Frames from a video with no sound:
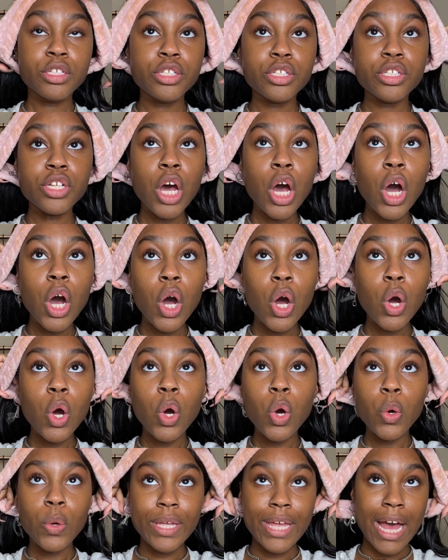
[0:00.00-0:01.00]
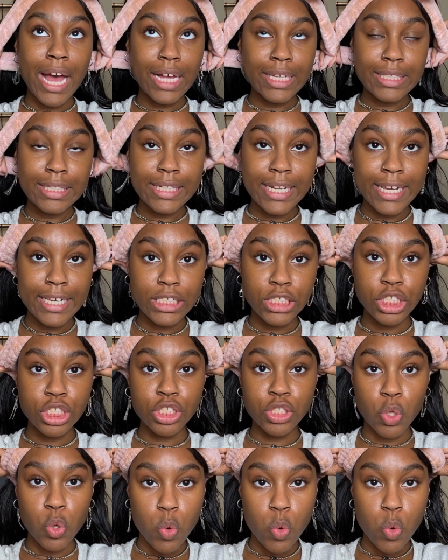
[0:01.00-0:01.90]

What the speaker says: So yeah, today is just a